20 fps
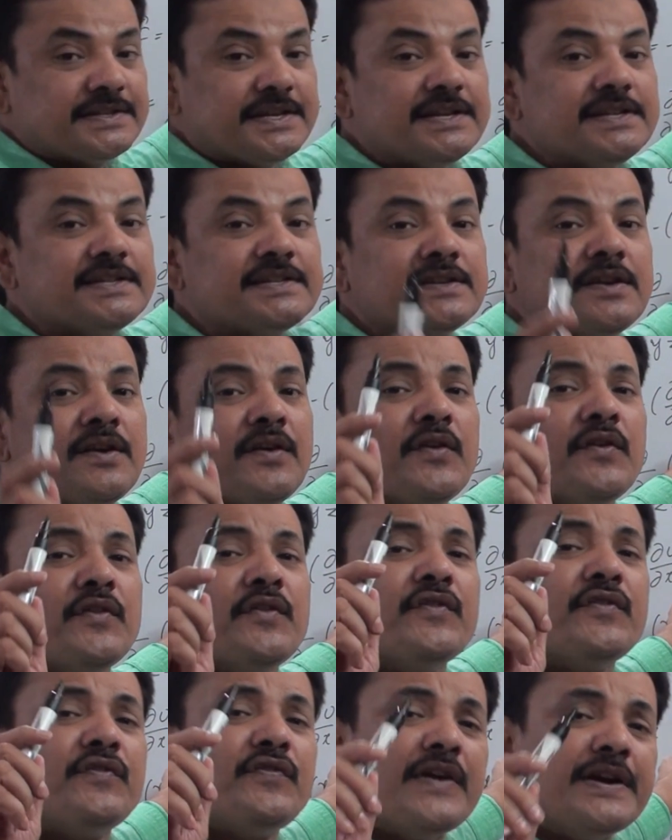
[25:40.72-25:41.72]
is
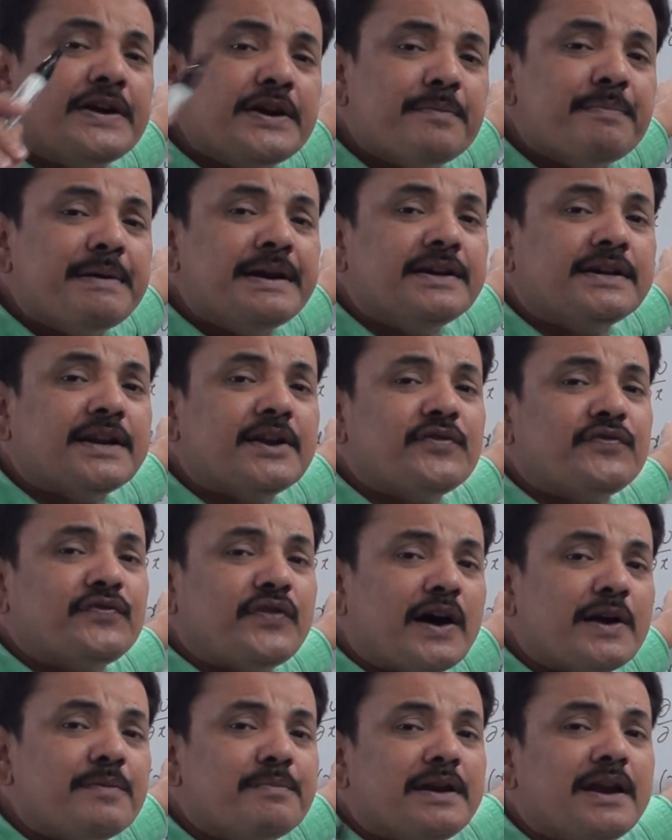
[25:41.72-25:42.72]
fundamental
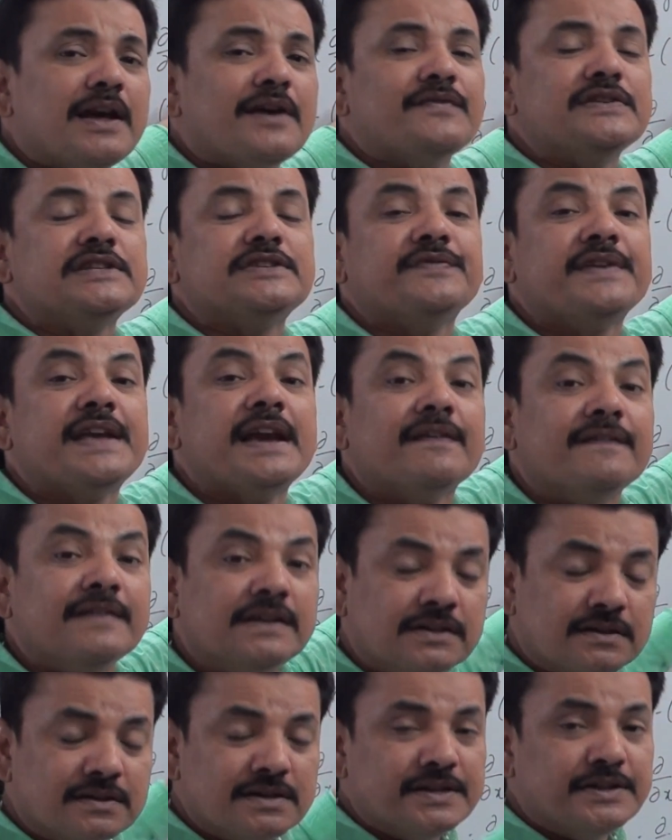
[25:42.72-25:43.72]
formula which we have
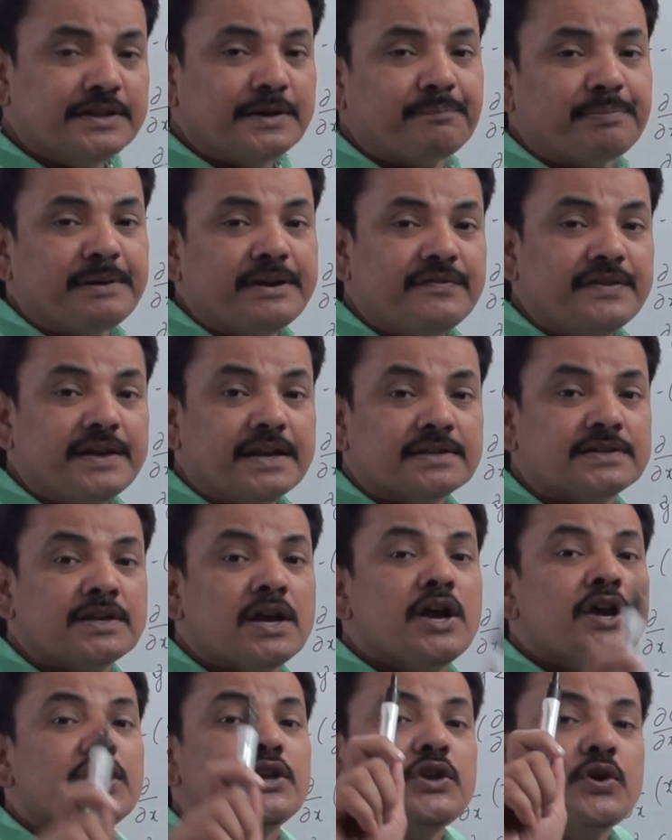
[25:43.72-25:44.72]
learned in the
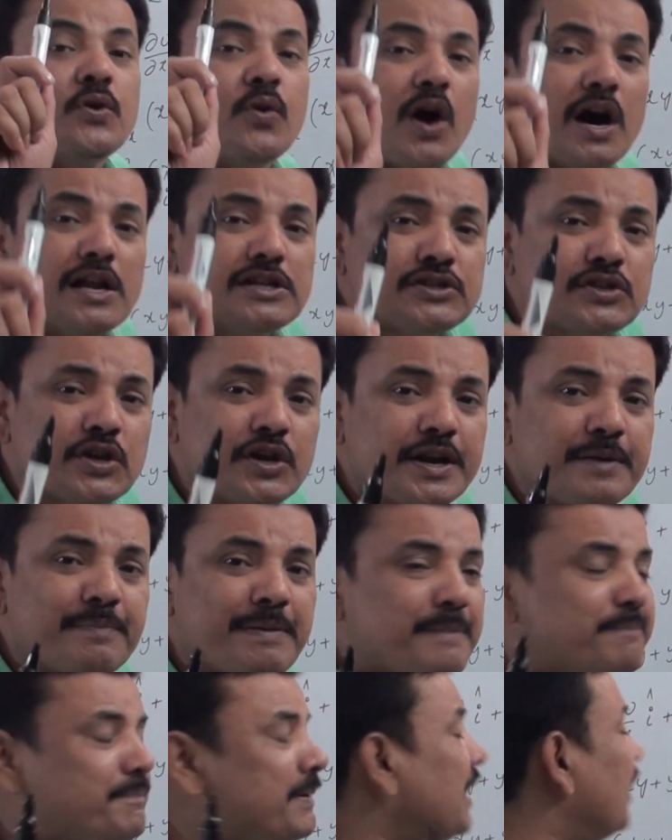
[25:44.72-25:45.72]
previous. You also
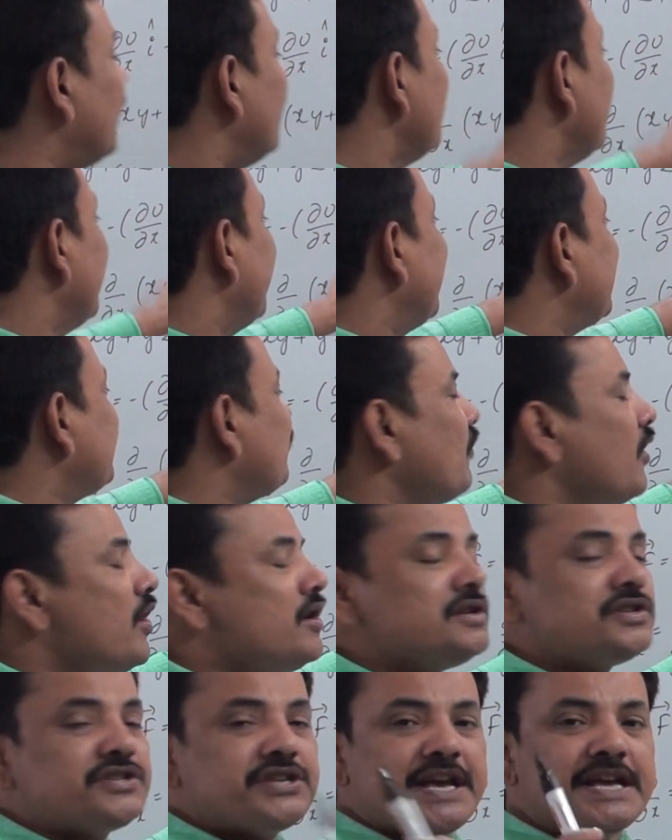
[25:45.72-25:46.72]
remember, it
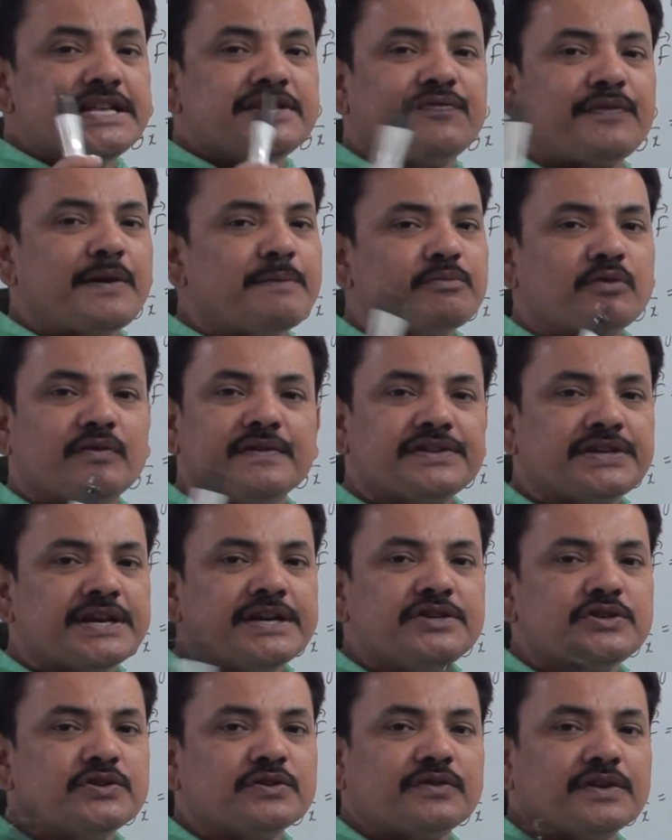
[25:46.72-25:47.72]
won't change from
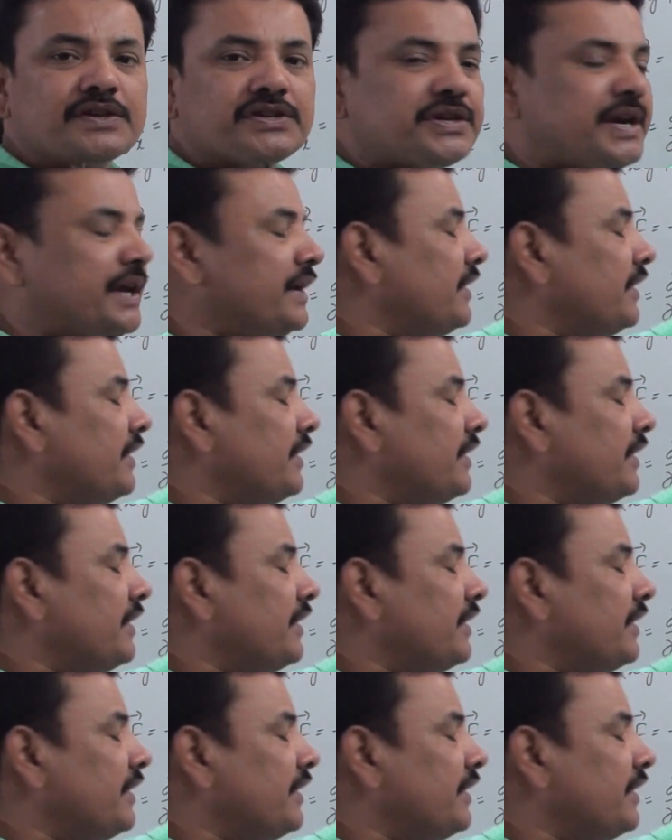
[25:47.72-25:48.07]
question to question.